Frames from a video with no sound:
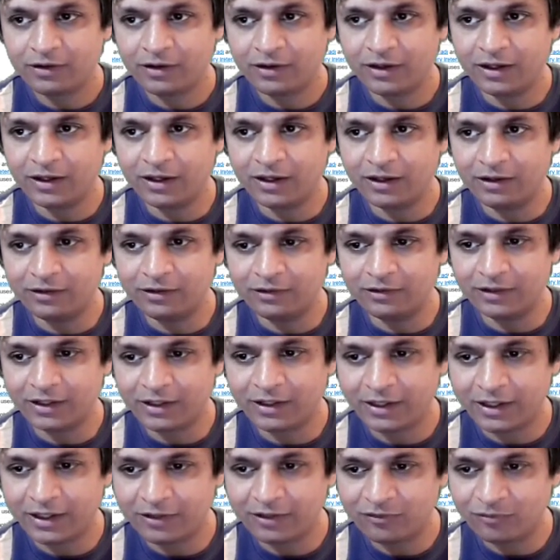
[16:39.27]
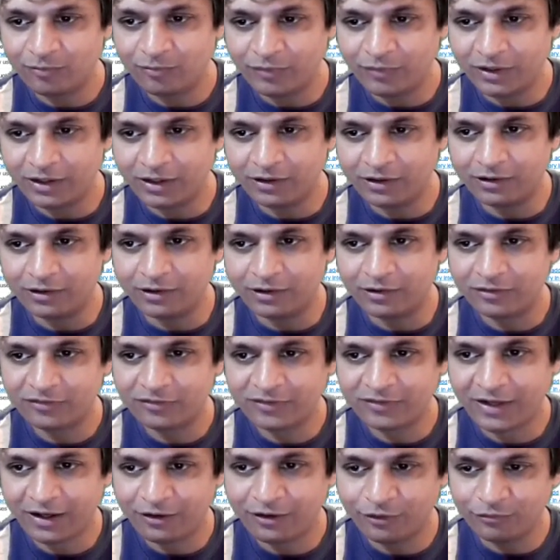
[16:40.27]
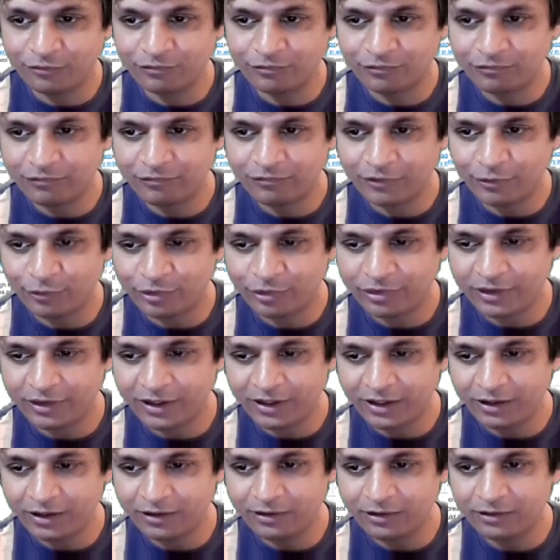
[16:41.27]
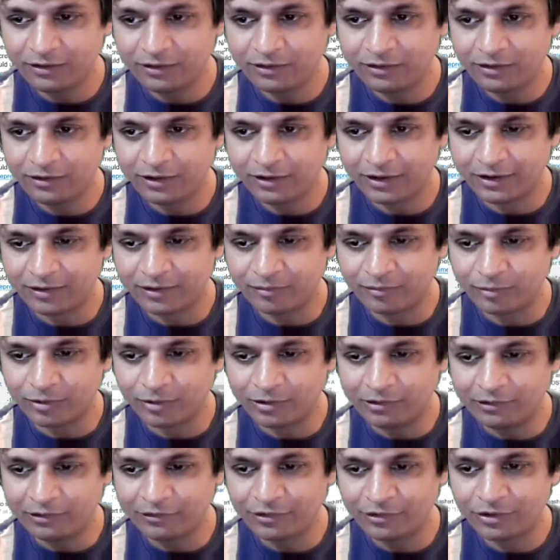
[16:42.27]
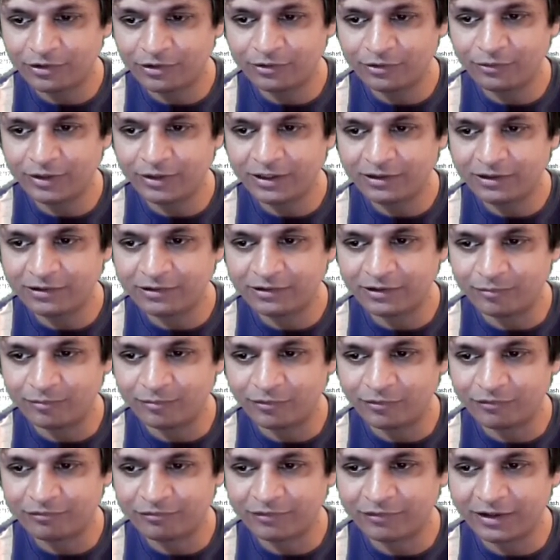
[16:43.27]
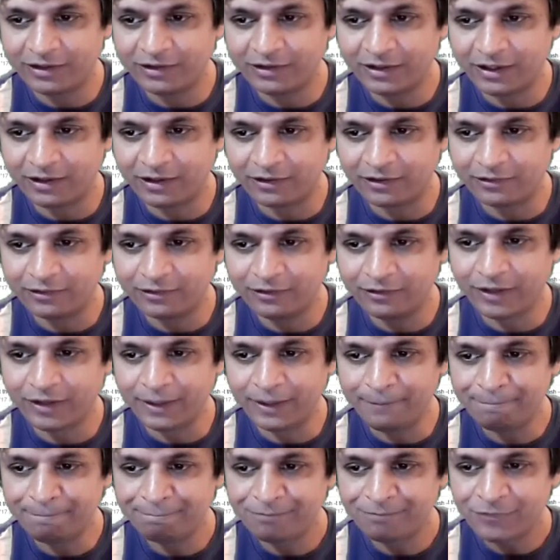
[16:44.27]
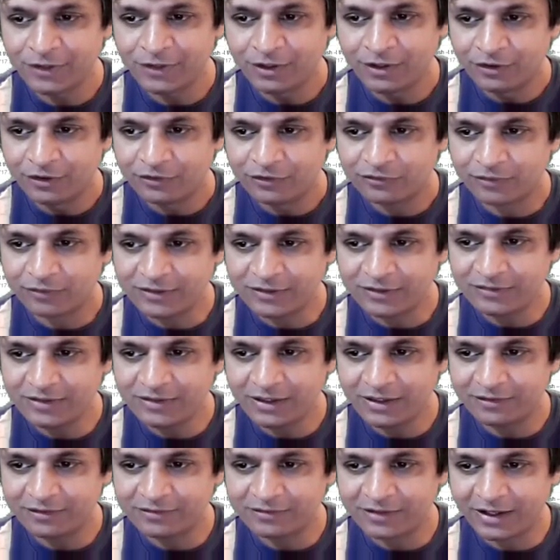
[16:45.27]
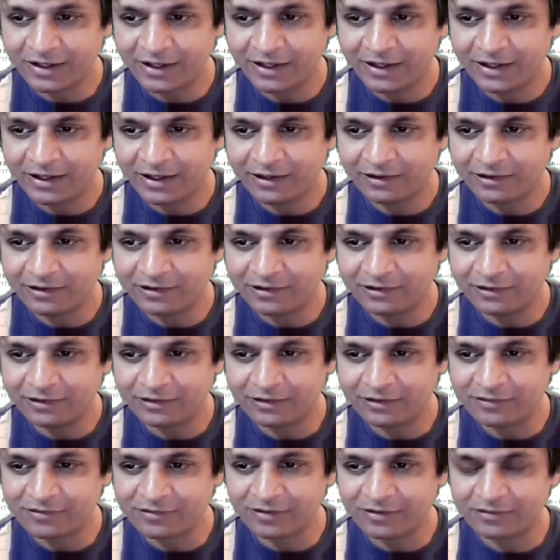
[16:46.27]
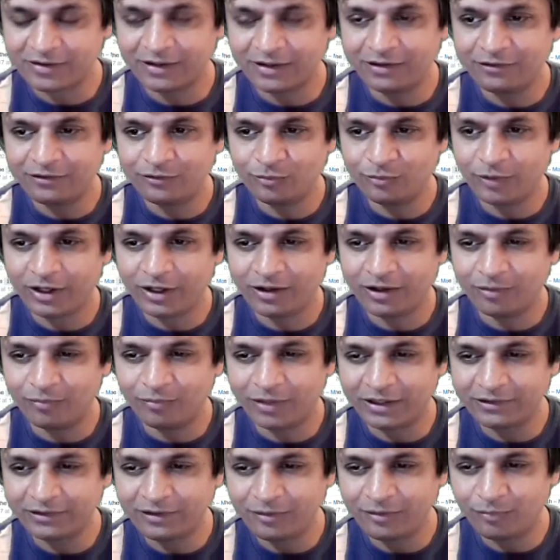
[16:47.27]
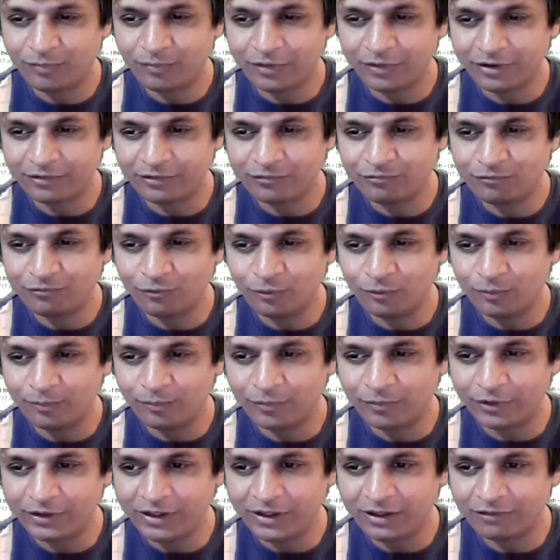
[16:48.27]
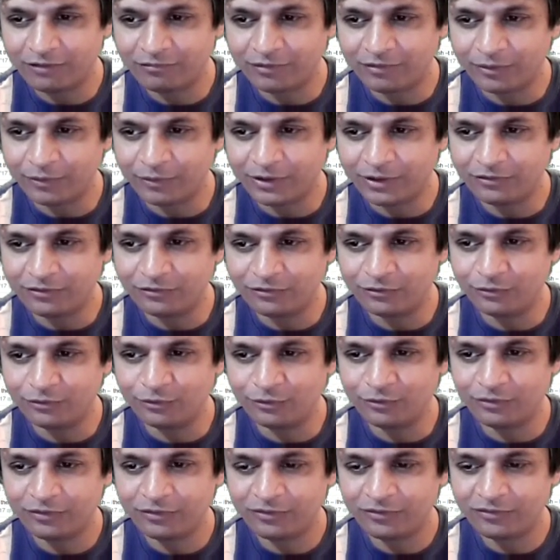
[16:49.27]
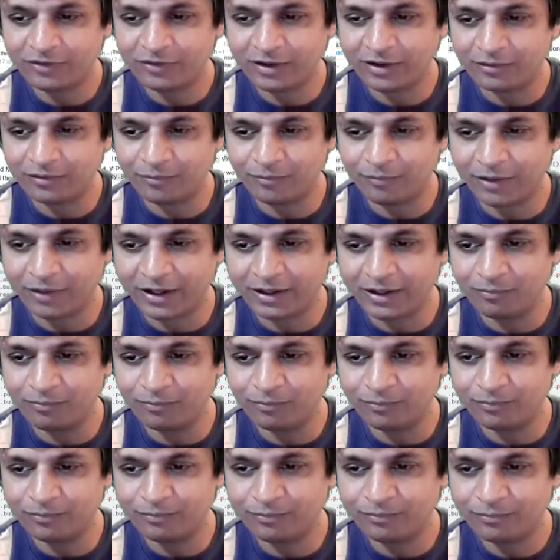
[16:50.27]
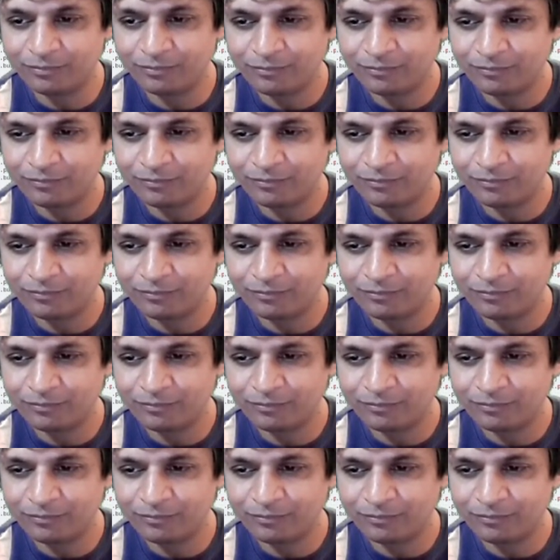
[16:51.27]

And that gets me a Stack Overflow thing, and I'm going to look through it, find the error. Okay, so I see there's an error here that says I need to make a multi-part form body if I want to set a MIME